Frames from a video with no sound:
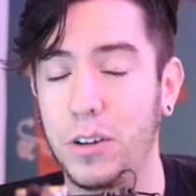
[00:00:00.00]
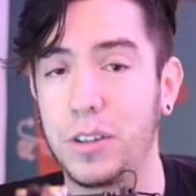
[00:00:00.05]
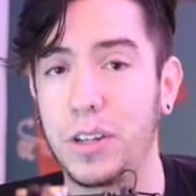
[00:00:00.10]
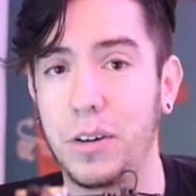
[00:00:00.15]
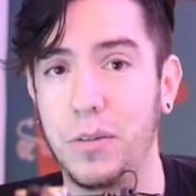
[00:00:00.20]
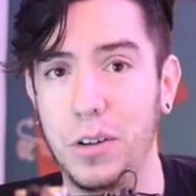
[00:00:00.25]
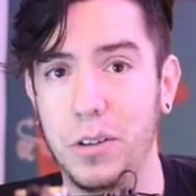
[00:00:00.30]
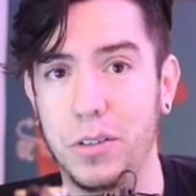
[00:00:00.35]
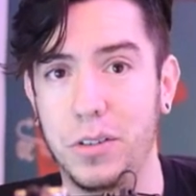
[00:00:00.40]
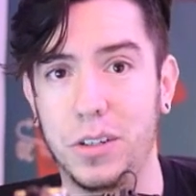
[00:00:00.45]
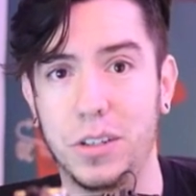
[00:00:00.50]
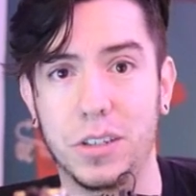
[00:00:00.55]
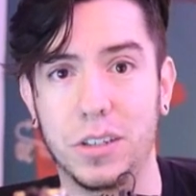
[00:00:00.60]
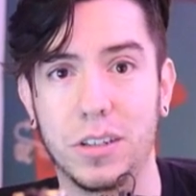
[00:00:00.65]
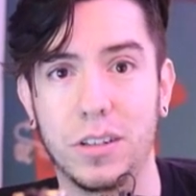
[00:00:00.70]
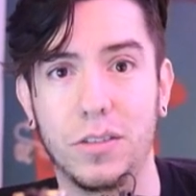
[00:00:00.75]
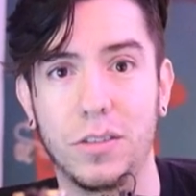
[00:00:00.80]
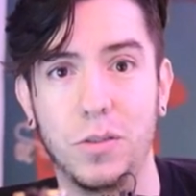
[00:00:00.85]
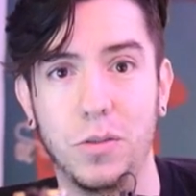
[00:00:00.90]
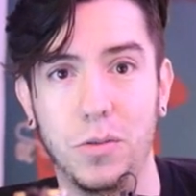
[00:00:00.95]

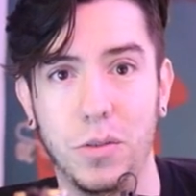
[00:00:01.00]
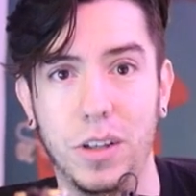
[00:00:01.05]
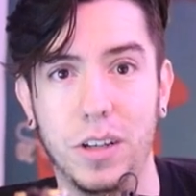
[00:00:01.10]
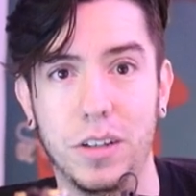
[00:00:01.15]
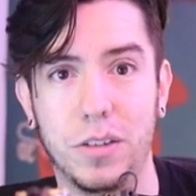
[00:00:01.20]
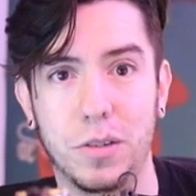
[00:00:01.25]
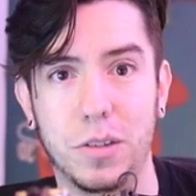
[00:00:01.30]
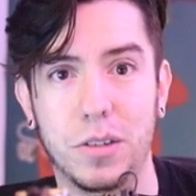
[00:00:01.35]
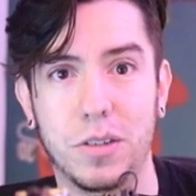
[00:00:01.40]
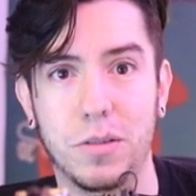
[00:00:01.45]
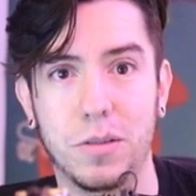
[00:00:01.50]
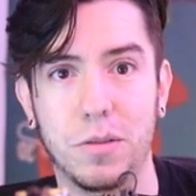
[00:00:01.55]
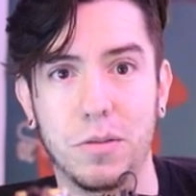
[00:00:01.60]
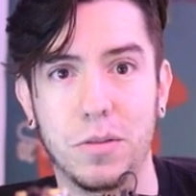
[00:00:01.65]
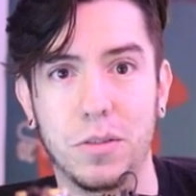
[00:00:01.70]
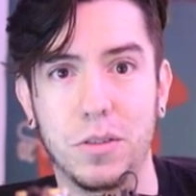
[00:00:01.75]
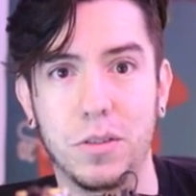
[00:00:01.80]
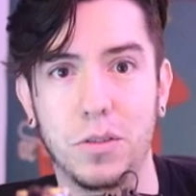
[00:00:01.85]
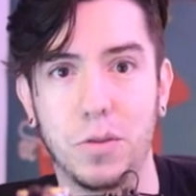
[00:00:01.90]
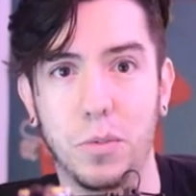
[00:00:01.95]
contributors to this
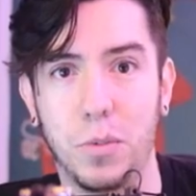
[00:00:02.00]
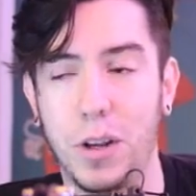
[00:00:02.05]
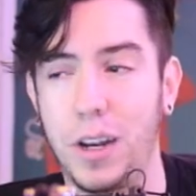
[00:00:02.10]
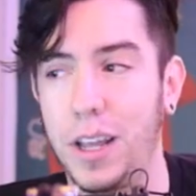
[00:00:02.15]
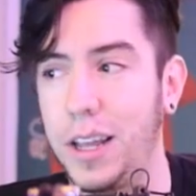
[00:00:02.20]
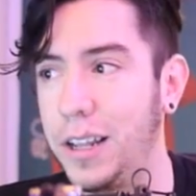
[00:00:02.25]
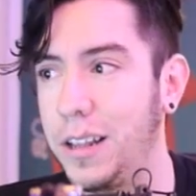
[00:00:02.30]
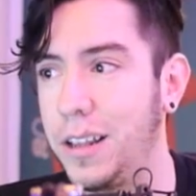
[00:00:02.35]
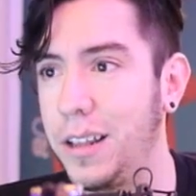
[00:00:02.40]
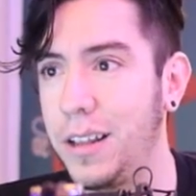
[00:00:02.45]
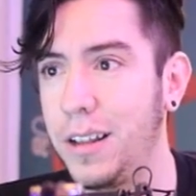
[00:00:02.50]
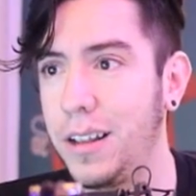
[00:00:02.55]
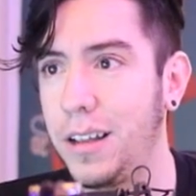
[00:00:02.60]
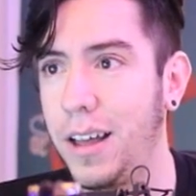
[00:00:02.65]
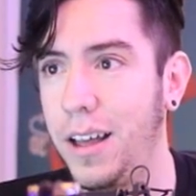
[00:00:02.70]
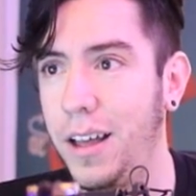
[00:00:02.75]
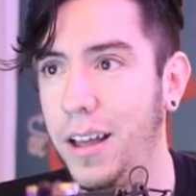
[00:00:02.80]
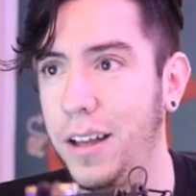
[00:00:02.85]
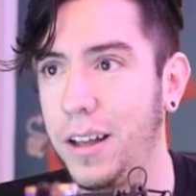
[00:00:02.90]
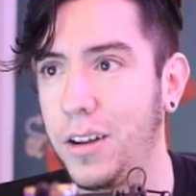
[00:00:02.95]
2.8
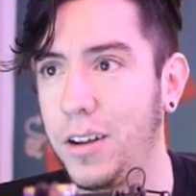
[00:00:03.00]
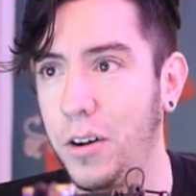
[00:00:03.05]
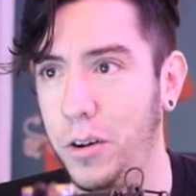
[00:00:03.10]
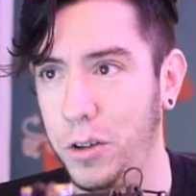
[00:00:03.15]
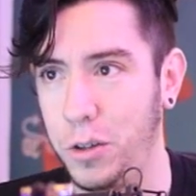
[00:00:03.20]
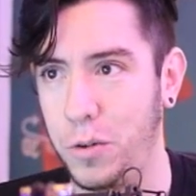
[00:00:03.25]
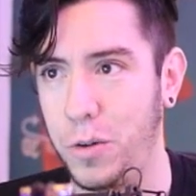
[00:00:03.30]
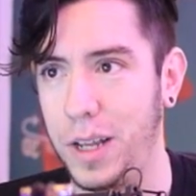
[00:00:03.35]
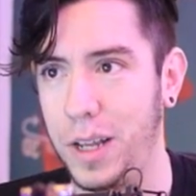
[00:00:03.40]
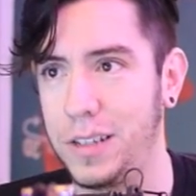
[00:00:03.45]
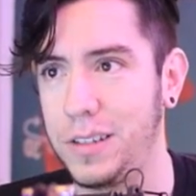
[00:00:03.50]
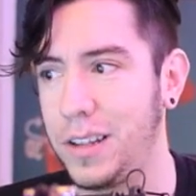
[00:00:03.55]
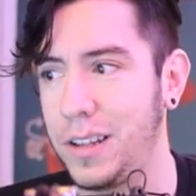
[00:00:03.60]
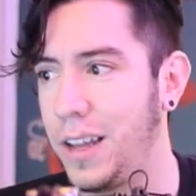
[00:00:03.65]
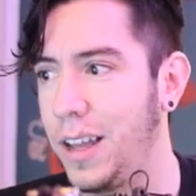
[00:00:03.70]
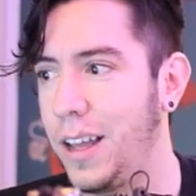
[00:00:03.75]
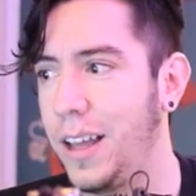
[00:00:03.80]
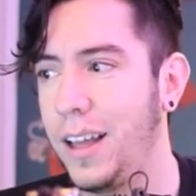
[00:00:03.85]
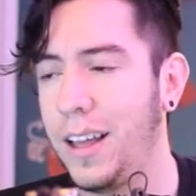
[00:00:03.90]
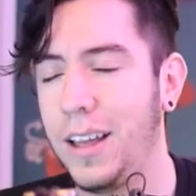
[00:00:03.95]
code quest.